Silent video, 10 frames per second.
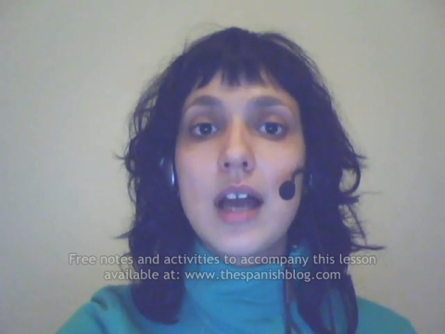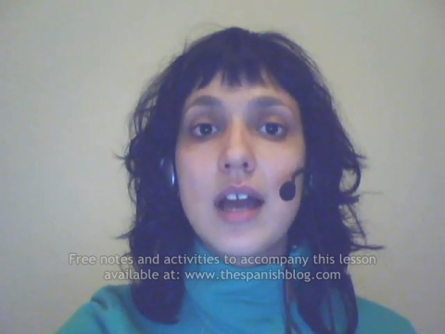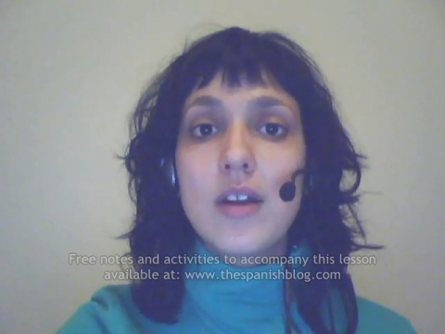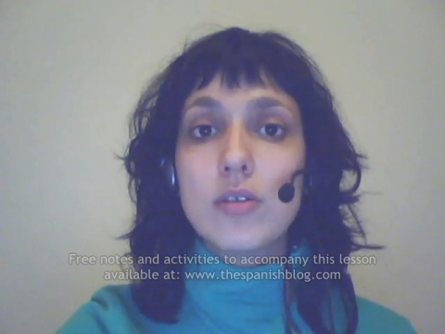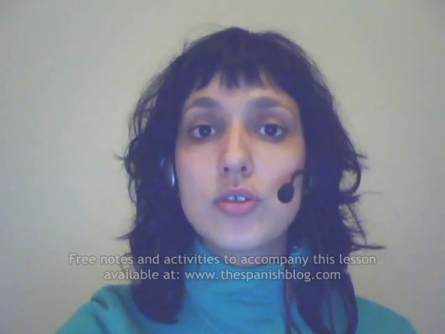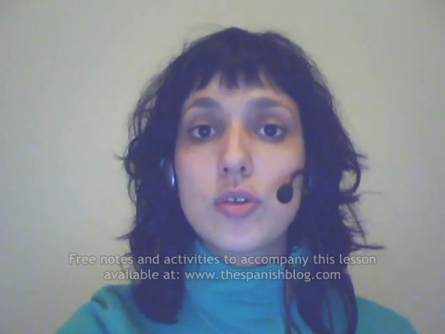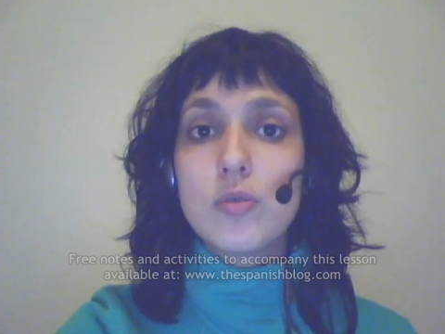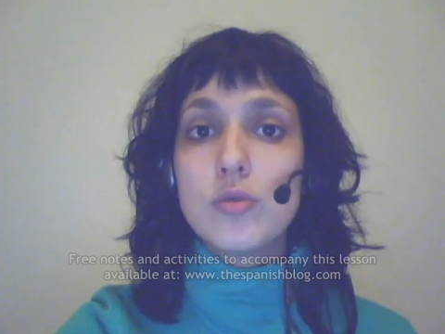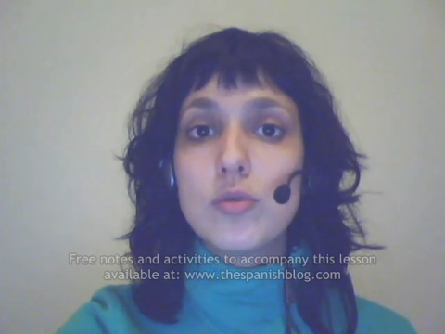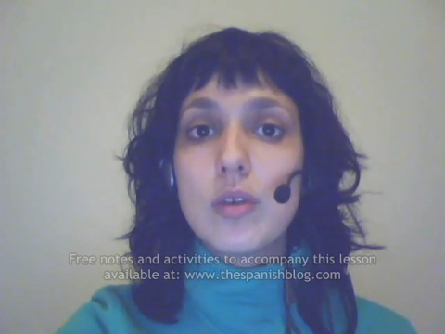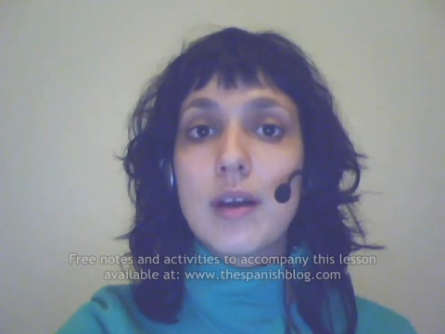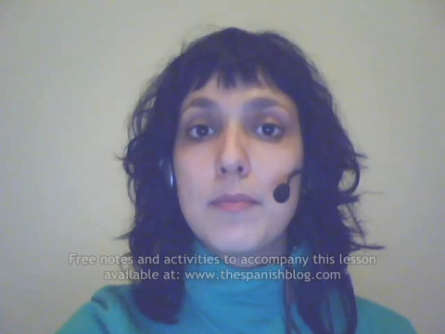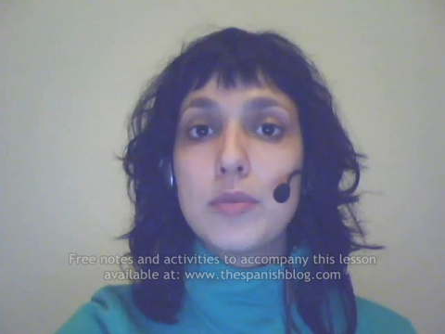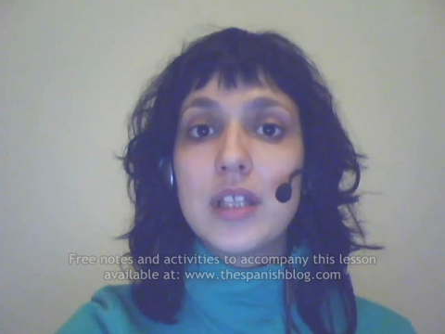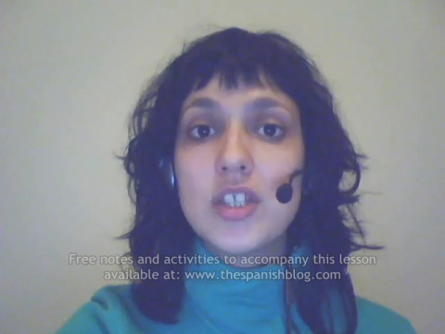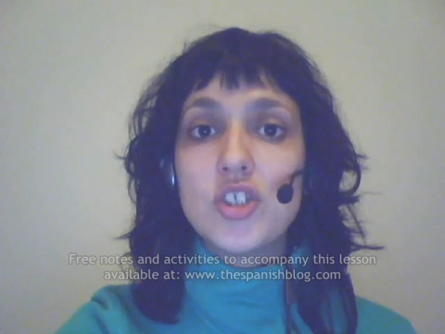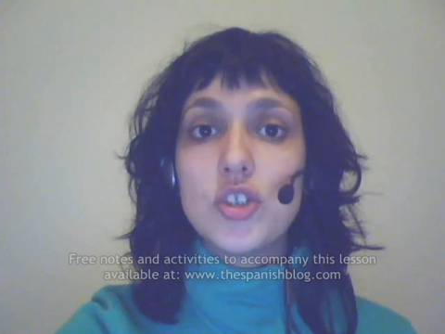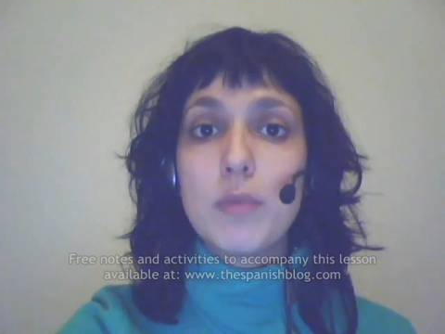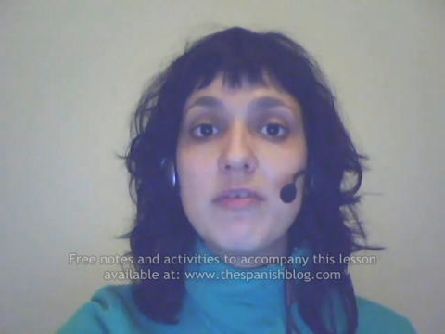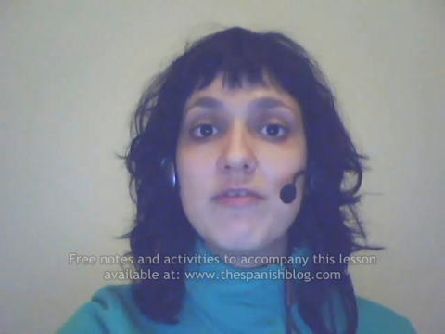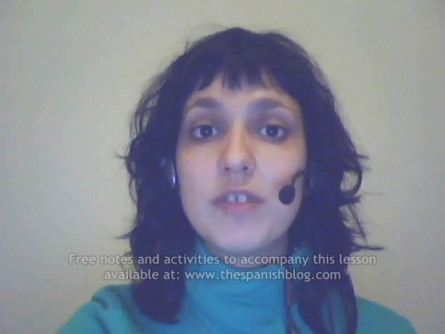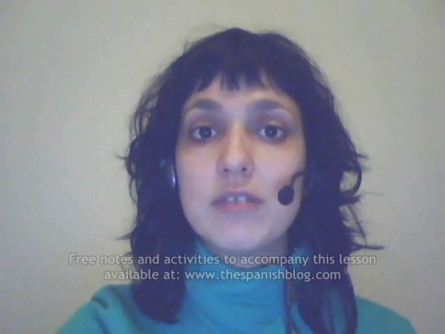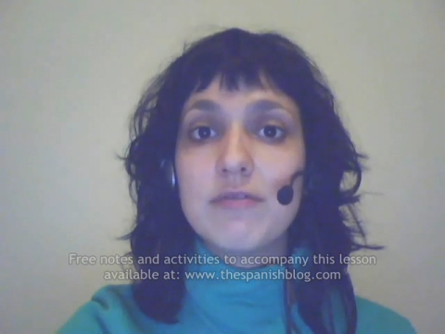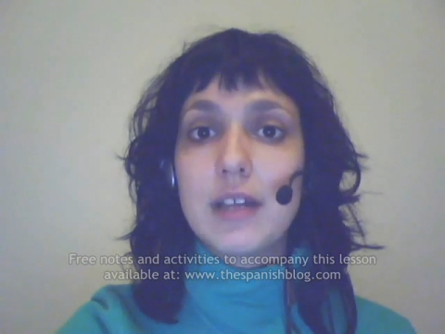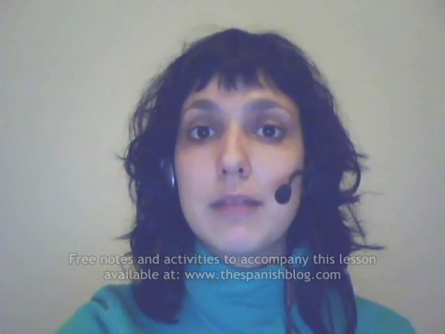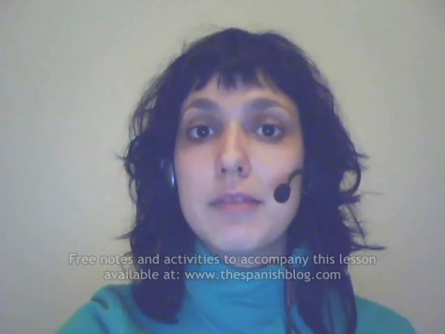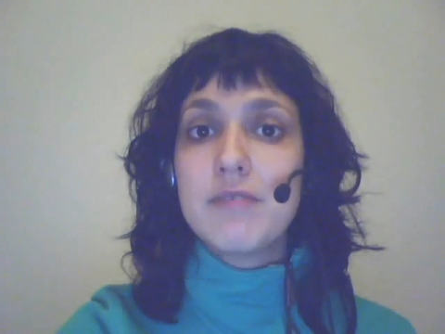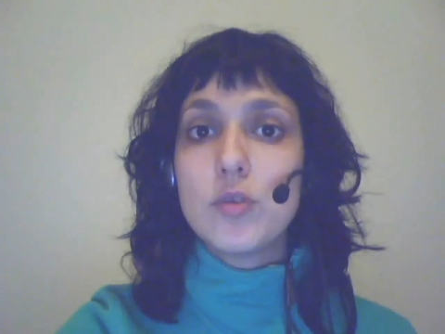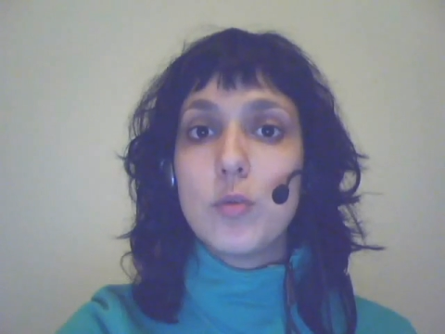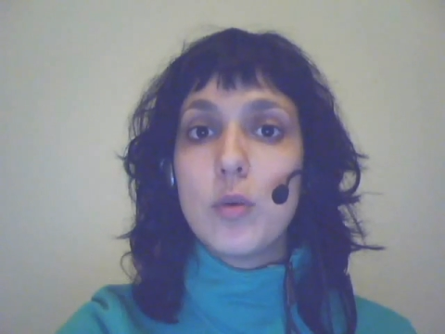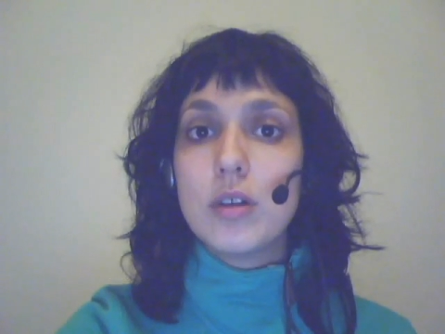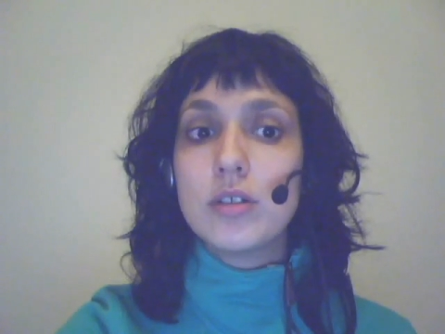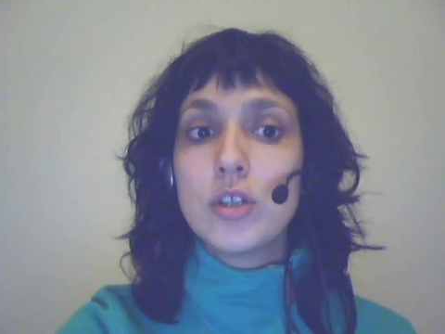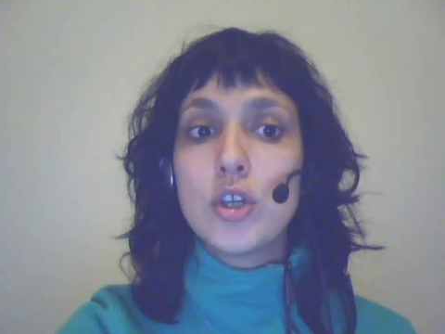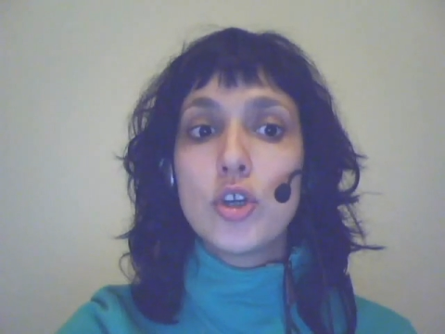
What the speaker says: And also you can put a yo before the verb if you want.